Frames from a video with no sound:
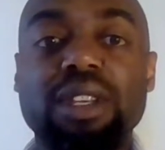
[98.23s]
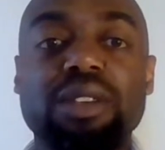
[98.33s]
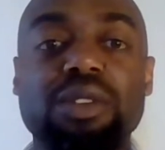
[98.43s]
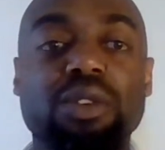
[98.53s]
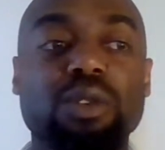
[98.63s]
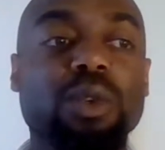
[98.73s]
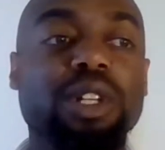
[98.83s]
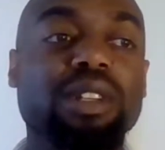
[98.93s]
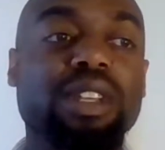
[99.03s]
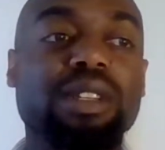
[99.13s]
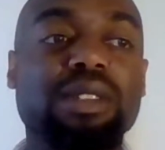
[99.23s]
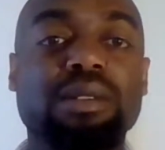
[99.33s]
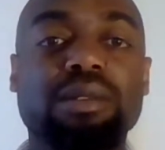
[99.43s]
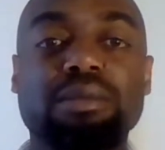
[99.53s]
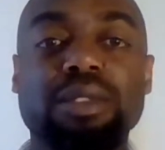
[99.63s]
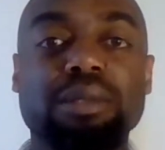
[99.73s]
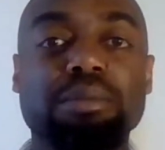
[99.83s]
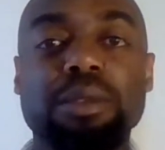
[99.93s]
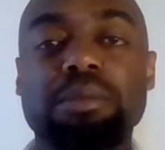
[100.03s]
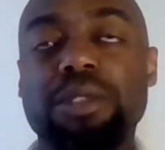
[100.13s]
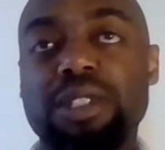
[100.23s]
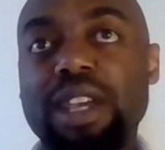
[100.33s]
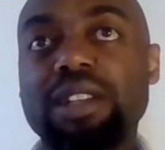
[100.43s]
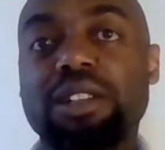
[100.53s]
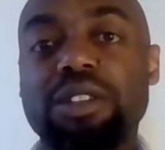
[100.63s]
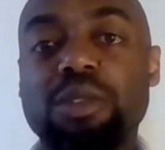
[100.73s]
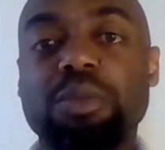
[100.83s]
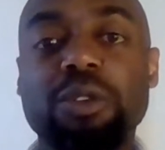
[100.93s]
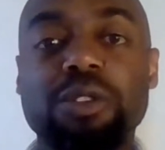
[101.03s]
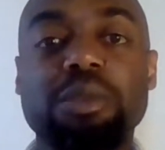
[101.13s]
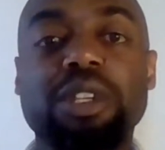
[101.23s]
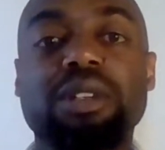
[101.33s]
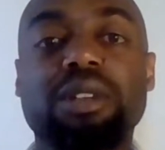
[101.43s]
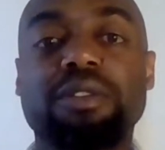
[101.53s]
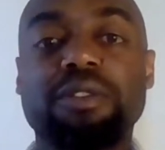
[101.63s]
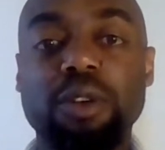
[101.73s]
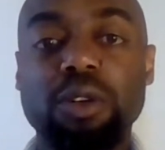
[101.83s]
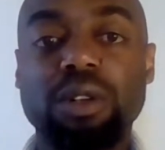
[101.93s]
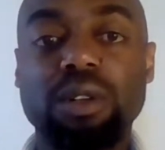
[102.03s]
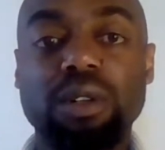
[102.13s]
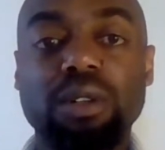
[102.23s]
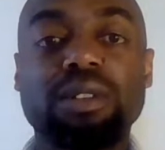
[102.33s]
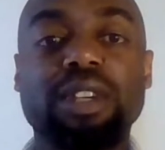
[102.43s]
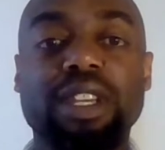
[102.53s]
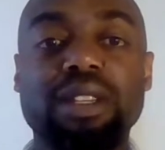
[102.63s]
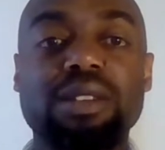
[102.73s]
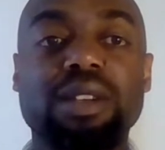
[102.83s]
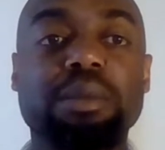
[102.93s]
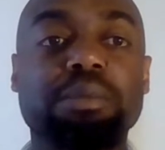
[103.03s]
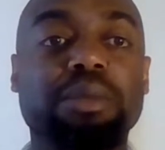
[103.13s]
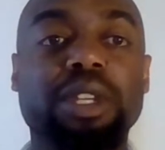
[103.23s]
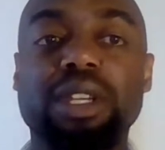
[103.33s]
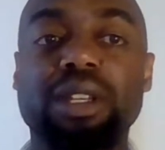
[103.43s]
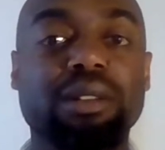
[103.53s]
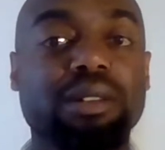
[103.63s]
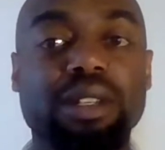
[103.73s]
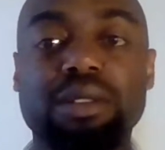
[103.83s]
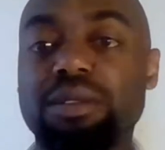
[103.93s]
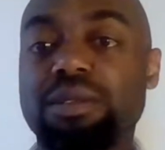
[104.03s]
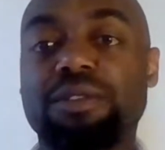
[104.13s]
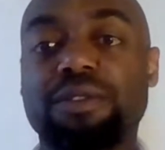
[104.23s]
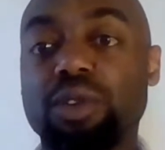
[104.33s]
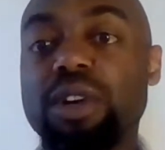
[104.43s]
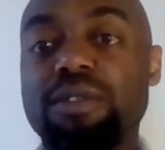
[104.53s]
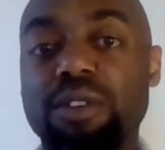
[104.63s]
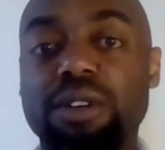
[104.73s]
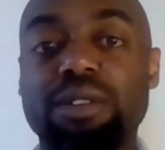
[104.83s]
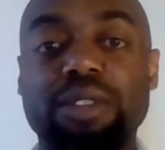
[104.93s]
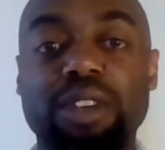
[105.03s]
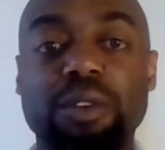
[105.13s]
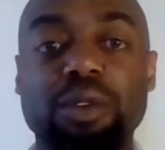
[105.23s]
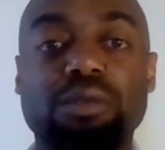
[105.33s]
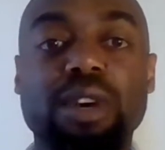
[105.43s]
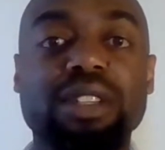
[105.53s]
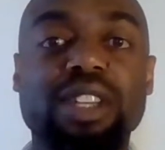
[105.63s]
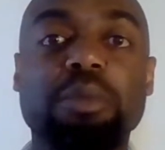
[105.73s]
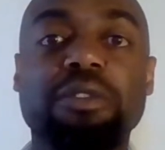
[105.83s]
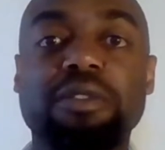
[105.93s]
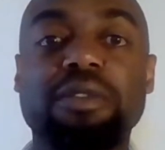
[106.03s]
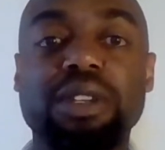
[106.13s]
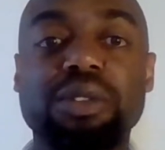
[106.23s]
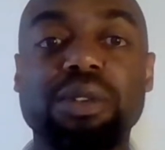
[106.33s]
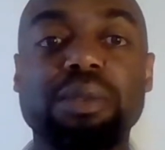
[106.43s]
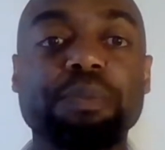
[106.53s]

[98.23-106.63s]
So what is technically supposed to be a deferral ends up being forever if you're the right type of investor.